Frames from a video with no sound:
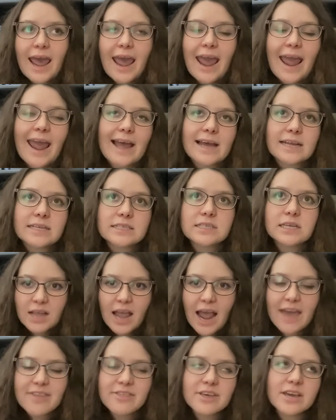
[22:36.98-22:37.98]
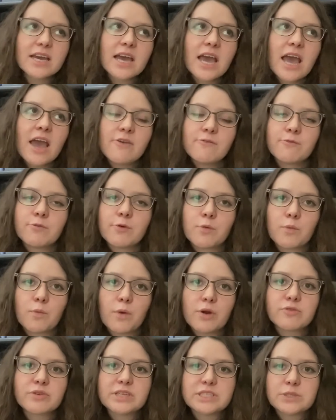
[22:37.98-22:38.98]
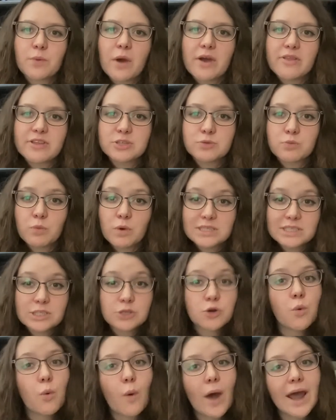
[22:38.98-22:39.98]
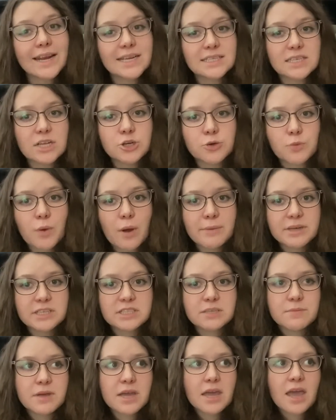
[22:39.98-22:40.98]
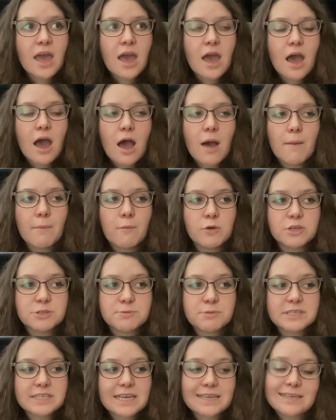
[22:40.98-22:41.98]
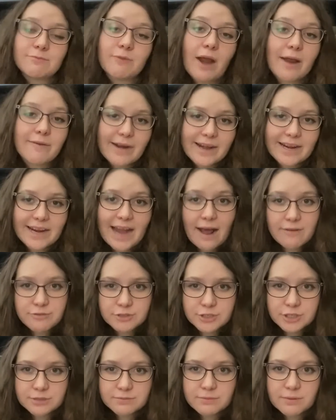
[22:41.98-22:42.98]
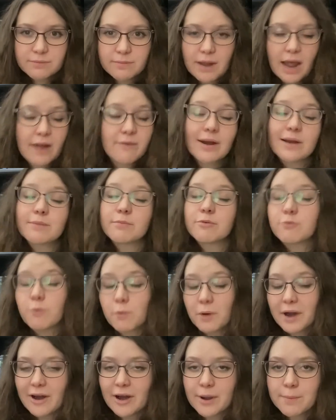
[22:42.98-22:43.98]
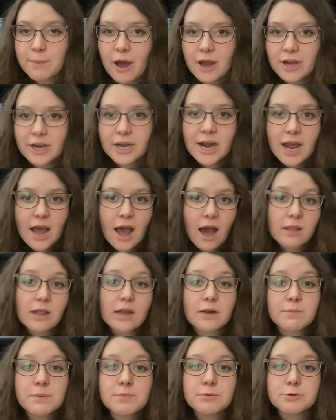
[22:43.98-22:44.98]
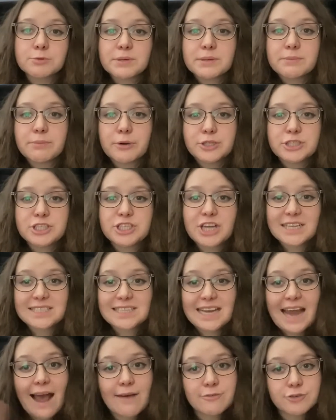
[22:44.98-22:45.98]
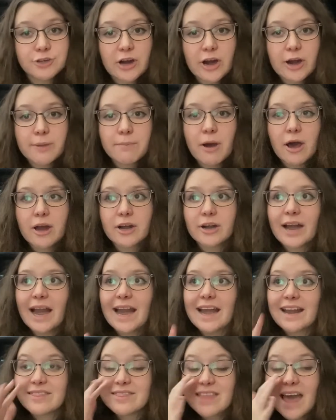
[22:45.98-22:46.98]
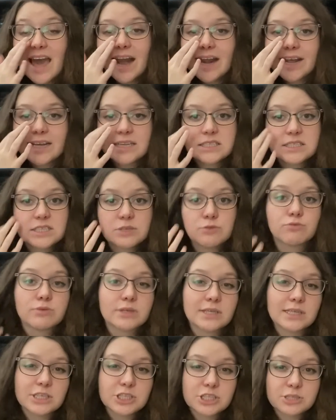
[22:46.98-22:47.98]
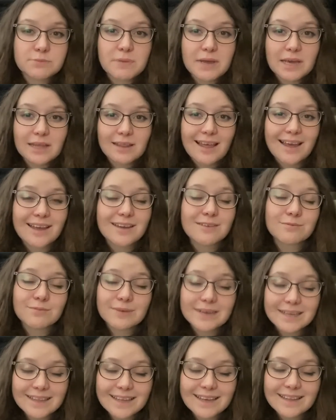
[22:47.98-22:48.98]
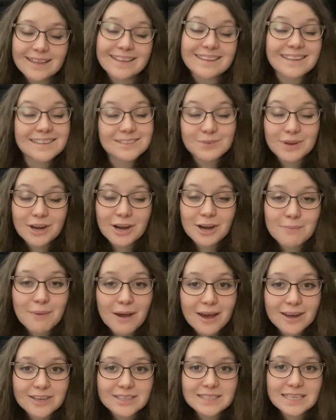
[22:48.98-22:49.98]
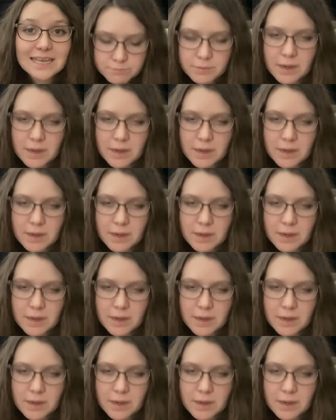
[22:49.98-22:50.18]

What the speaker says: And I think for one reason why this wasn't quite as underwhelming to me was because I read it before Harry Potter. A lot of people read Percy Jackson after Harry Potter, and that I can see really just being like, really? Like, that's what Harry Potter did.